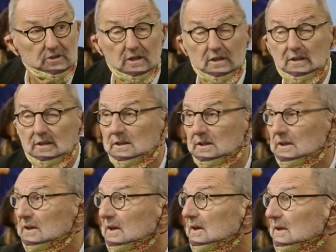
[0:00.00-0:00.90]
changing our
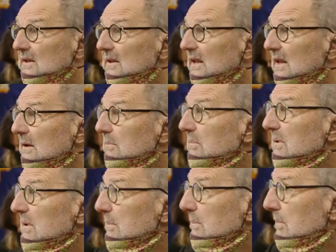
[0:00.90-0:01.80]
whole lives. I
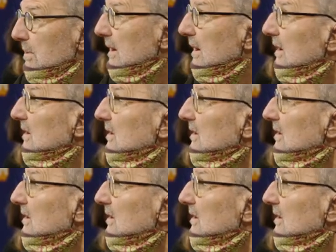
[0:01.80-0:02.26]
saw quite a